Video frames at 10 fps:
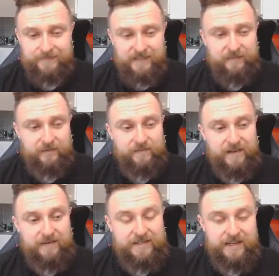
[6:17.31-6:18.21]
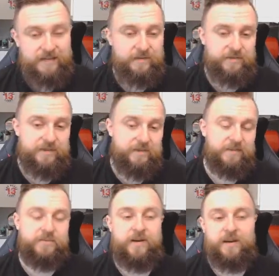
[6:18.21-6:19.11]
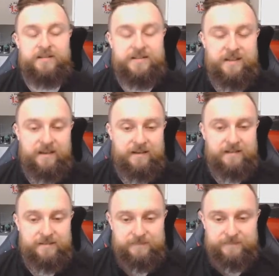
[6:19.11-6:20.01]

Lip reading: They've looked very dangerous down this right-hand side.